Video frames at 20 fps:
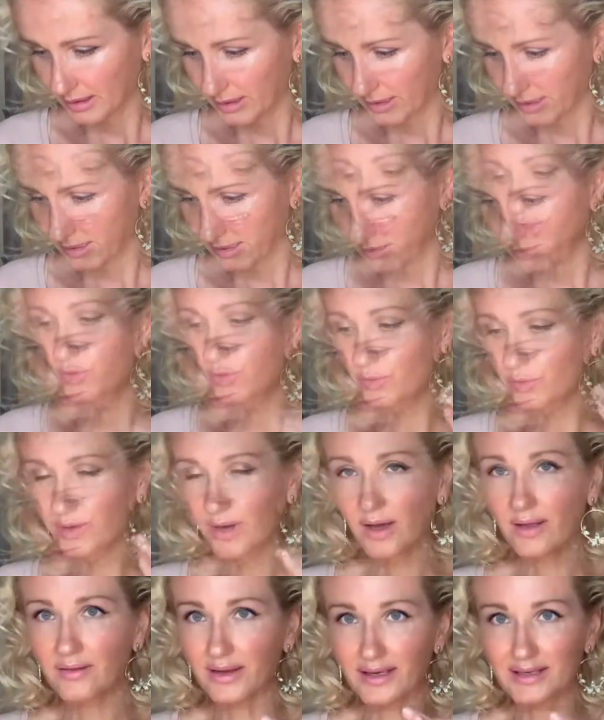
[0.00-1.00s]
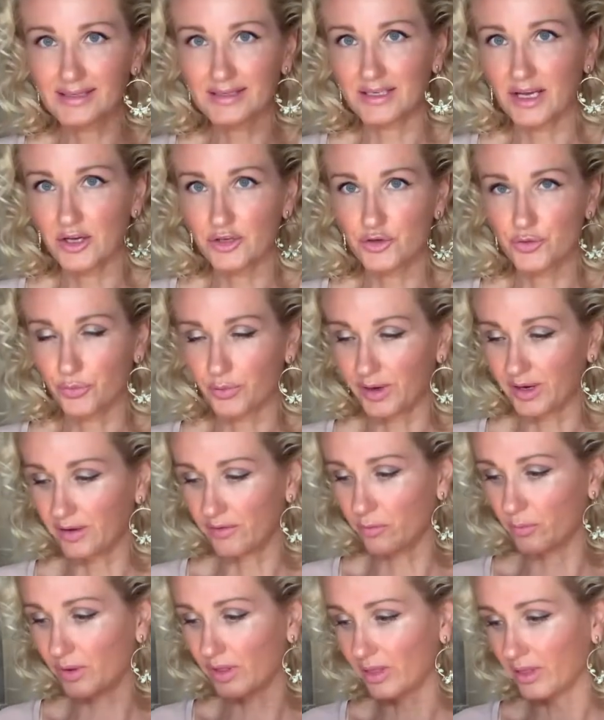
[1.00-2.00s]
Do not
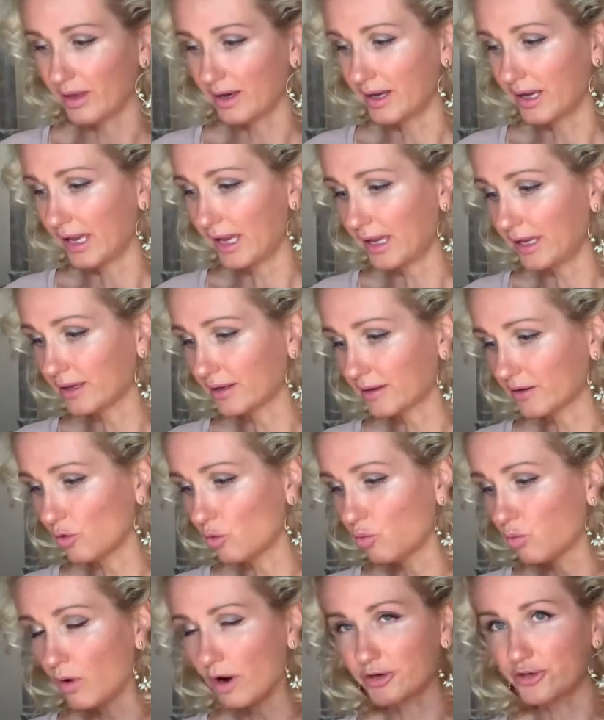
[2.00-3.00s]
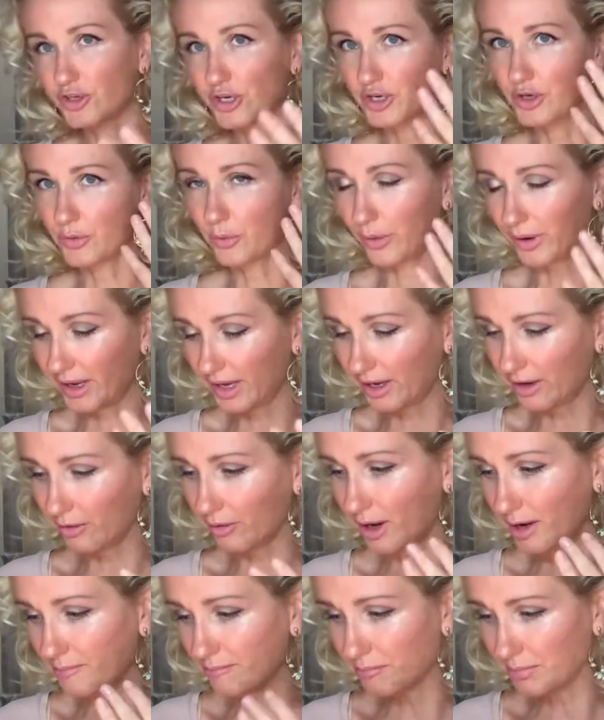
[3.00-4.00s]
exaggerate with like washing your hair
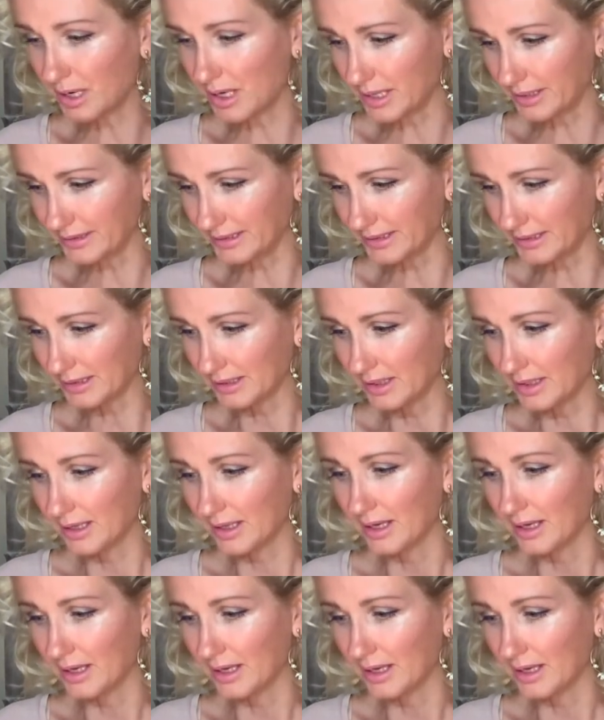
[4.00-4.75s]
and body.